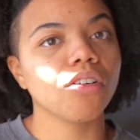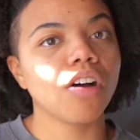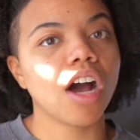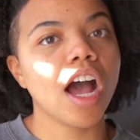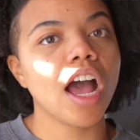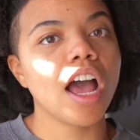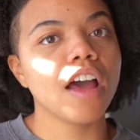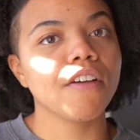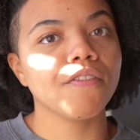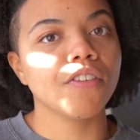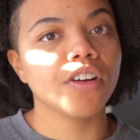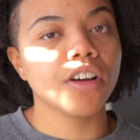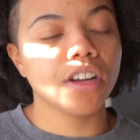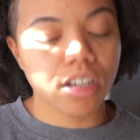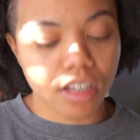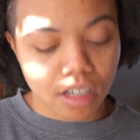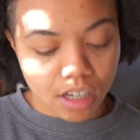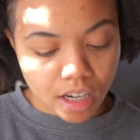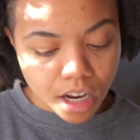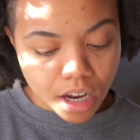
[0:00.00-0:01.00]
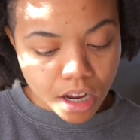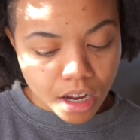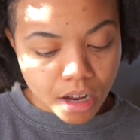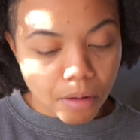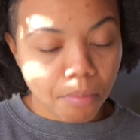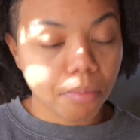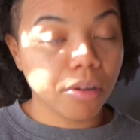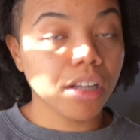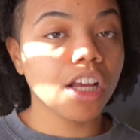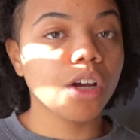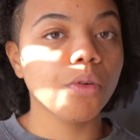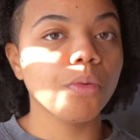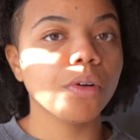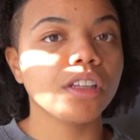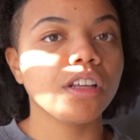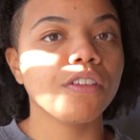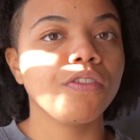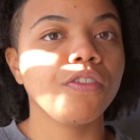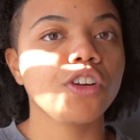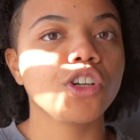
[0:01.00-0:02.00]
I had fun playing with
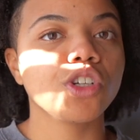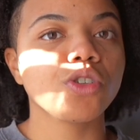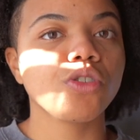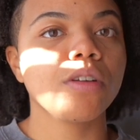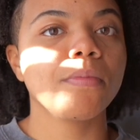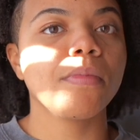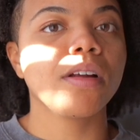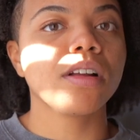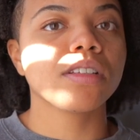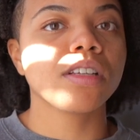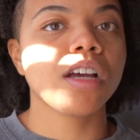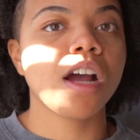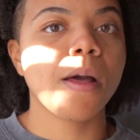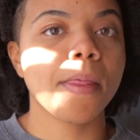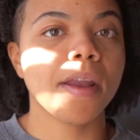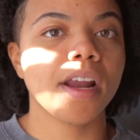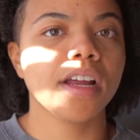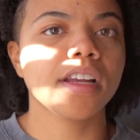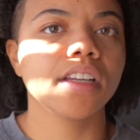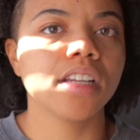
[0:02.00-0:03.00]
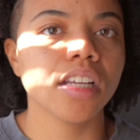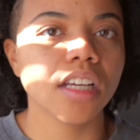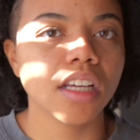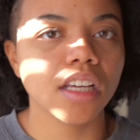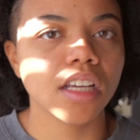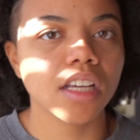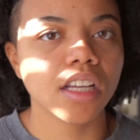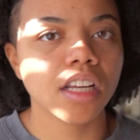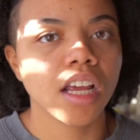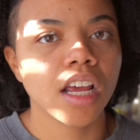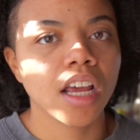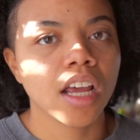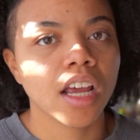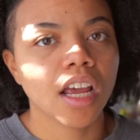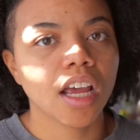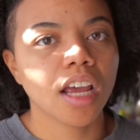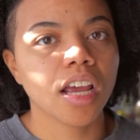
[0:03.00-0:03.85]
it for the short amount of time that I did,